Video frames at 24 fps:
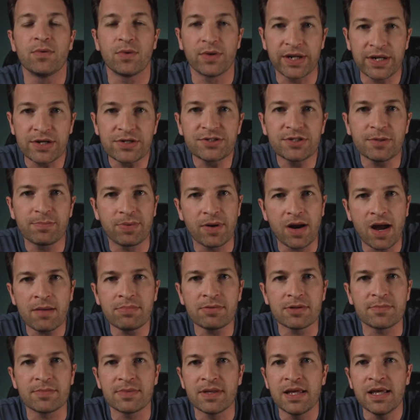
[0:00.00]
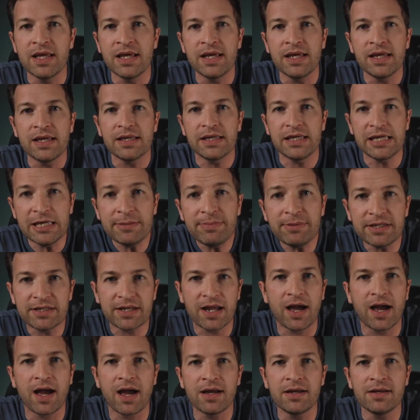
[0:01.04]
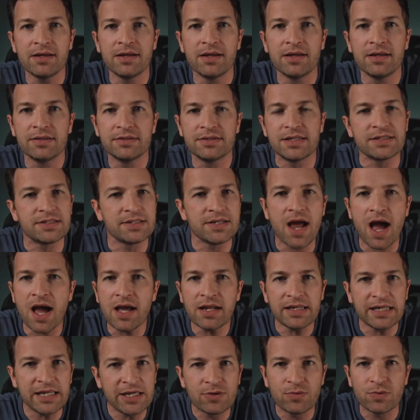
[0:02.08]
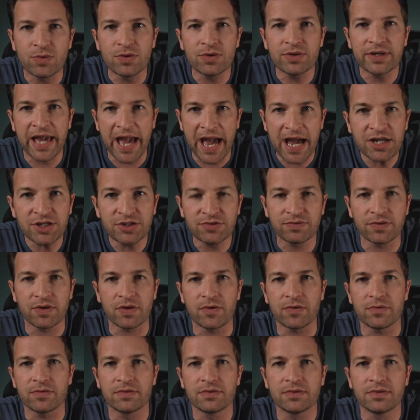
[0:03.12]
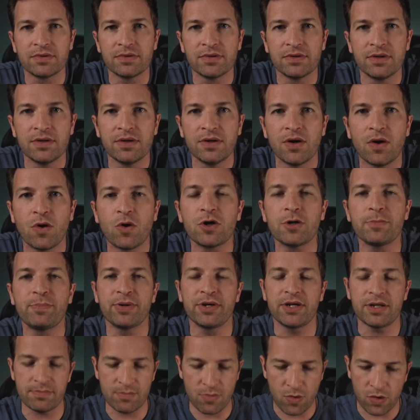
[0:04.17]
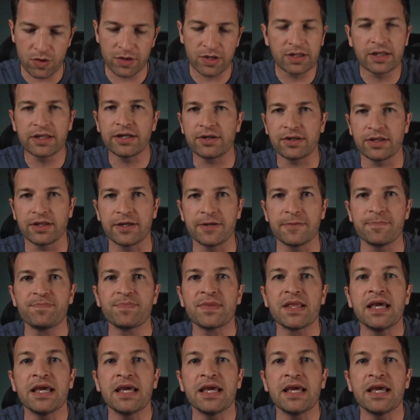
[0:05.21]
Well, here's the problem. EBITDA does not equal cash flow. Or to put it more clearly,